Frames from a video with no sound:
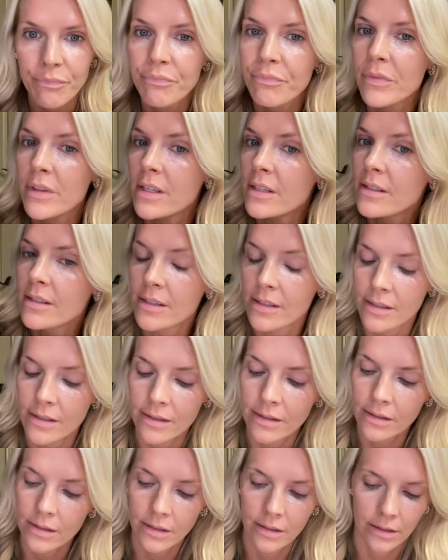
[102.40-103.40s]
This
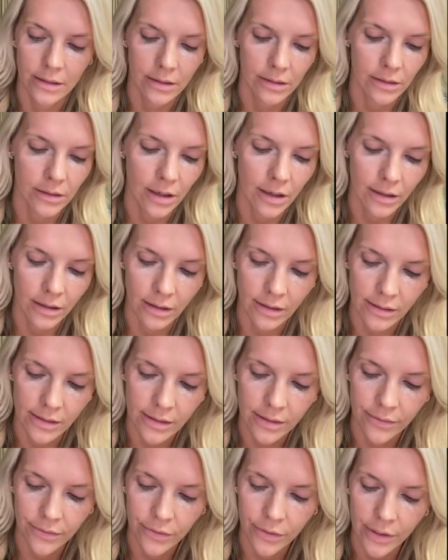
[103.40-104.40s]
is not on
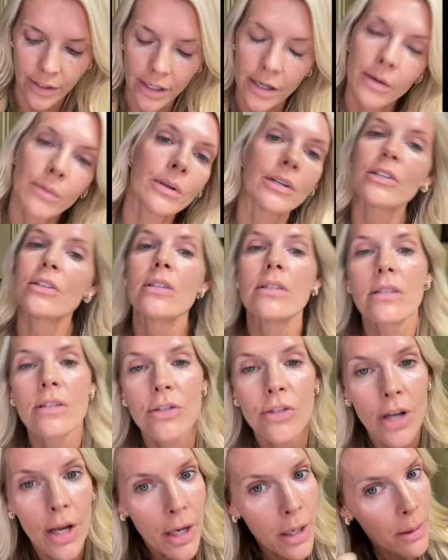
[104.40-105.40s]
Sephora, which is a
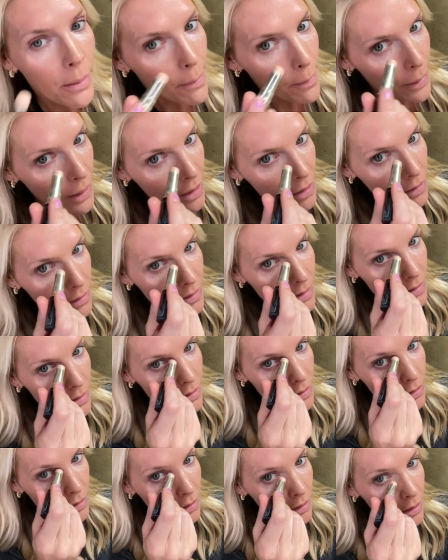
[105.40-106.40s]
shame because it's
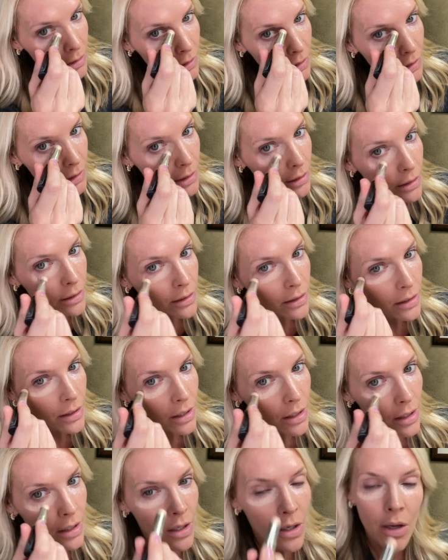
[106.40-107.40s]
good.
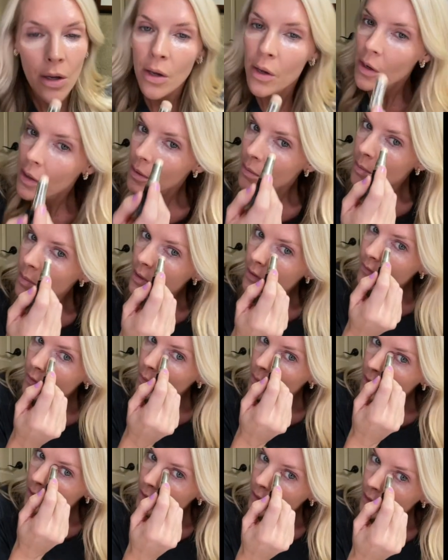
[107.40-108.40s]
But if you
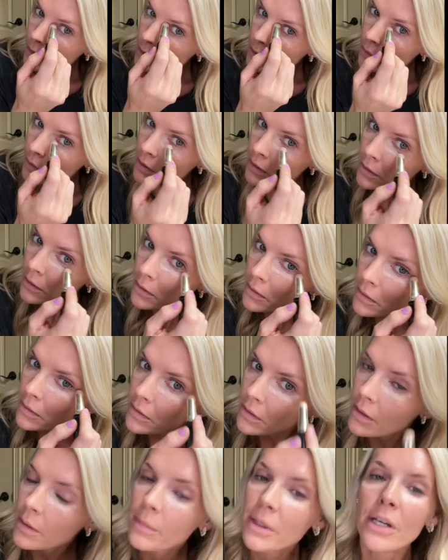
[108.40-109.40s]
want a link to it,
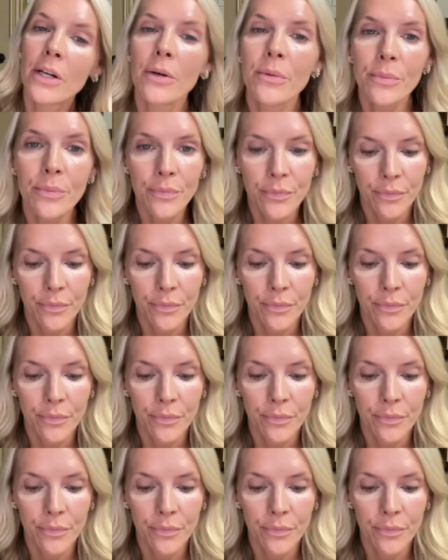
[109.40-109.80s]
let me know.